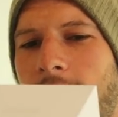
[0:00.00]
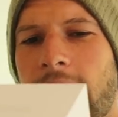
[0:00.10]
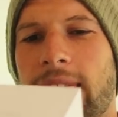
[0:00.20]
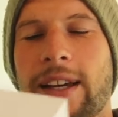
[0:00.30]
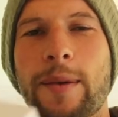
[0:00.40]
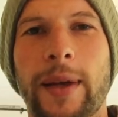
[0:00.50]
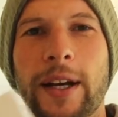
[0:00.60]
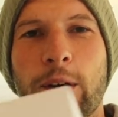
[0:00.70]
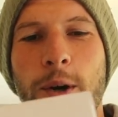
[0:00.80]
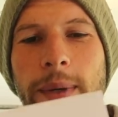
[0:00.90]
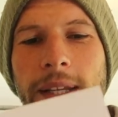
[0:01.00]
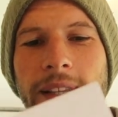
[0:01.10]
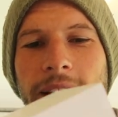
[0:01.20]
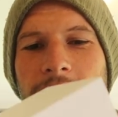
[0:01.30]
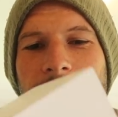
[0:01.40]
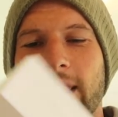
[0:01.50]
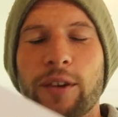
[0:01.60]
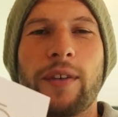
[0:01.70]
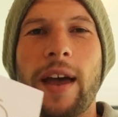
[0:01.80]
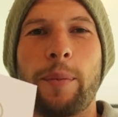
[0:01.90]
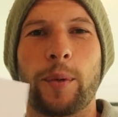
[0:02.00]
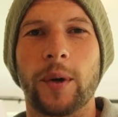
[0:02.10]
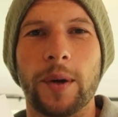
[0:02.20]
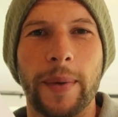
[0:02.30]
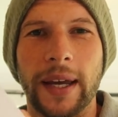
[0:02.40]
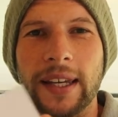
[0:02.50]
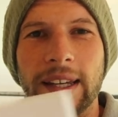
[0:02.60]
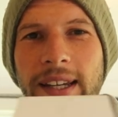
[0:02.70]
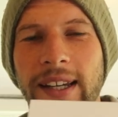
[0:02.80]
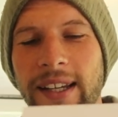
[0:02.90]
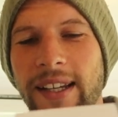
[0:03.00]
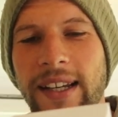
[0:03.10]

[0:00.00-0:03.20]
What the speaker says: I think I made a comment that, like, if Apple were to make a